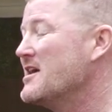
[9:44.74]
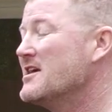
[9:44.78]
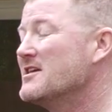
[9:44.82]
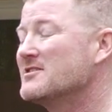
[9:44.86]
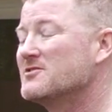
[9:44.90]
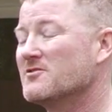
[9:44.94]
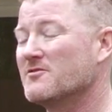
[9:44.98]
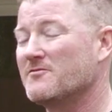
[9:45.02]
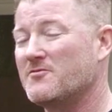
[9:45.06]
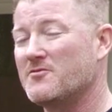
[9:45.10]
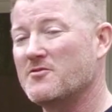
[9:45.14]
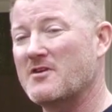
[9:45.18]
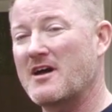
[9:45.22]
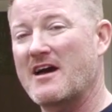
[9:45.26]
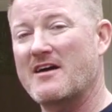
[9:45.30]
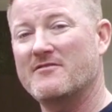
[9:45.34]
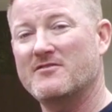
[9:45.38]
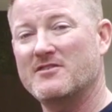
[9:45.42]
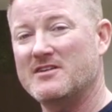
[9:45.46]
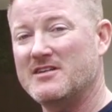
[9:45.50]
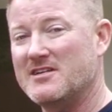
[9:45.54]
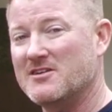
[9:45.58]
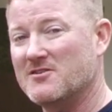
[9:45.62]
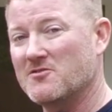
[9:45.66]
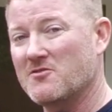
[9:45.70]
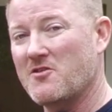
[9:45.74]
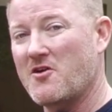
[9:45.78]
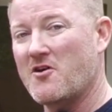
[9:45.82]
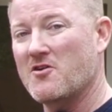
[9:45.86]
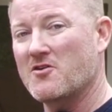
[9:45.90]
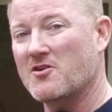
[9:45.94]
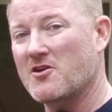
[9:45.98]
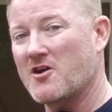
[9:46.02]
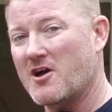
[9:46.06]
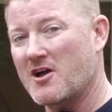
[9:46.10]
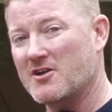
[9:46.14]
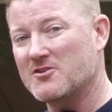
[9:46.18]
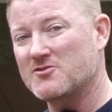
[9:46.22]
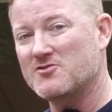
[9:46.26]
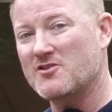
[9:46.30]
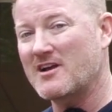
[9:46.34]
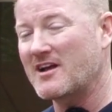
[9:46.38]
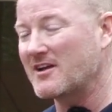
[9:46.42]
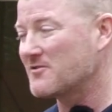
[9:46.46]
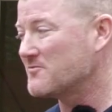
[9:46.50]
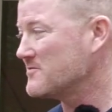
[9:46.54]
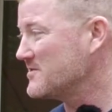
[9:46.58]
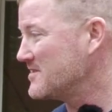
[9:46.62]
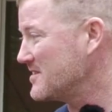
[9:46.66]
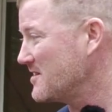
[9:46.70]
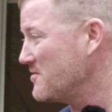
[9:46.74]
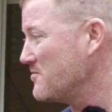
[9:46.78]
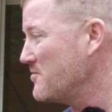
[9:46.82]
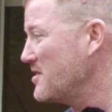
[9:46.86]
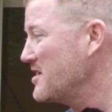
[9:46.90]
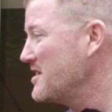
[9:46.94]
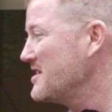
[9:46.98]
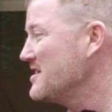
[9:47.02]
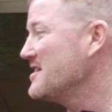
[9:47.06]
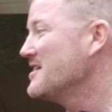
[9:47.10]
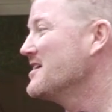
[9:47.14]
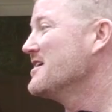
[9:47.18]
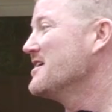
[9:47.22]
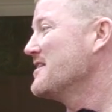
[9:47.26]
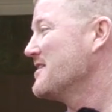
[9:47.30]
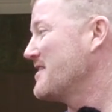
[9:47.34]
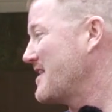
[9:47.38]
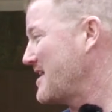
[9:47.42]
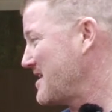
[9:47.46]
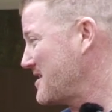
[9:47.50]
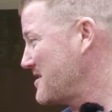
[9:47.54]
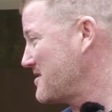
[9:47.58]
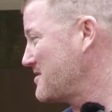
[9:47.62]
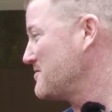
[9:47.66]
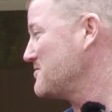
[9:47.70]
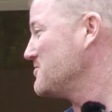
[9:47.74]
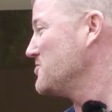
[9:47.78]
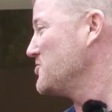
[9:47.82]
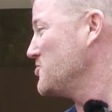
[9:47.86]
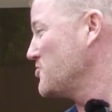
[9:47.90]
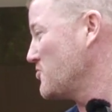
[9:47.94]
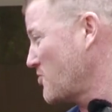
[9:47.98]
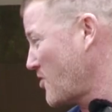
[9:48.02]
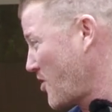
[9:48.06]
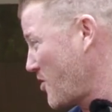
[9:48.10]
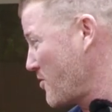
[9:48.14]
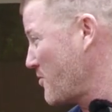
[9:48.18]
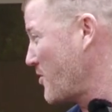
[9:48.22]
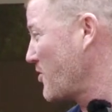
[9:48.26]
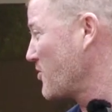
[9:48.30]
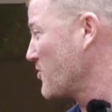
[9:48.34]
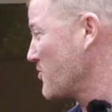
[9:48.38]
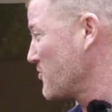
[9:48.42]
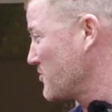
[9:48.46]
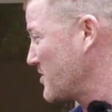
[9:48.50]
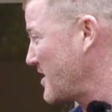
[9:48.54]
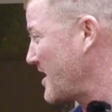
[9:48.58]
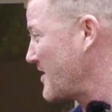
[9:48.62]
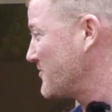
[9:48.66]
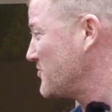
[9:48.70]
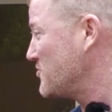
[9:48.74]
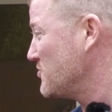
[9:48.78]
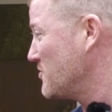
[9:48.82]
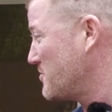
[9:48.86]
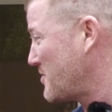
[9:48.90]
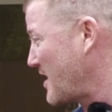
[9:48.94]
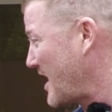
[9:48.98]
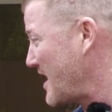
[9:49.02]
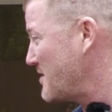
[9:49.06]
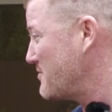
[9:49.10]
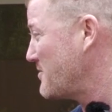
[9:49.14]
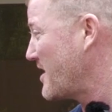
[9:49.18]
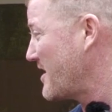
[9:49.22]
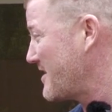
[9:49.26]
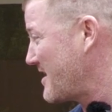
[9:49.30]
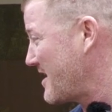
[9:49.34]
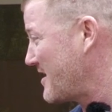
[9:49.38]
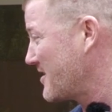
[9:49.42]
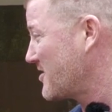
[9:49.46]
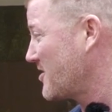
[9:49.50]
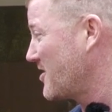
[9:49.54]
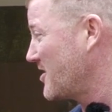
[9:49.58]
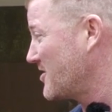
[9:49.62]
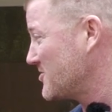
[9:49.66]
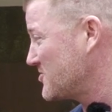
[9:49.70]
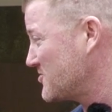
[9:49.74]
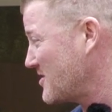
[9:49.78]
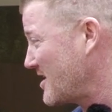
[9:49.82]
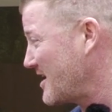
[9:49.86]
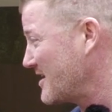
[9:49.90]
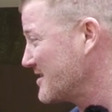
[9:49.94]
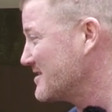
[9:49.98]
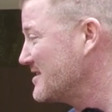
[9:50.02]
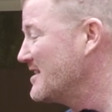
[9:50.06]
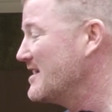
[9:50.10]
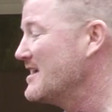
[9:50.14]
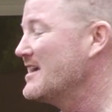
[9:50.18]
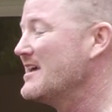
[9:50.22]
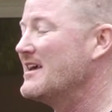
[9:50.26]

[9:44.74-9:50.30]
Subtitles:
So if you have a year-long contract with somebody, the new homeowner would have to abide by that contract.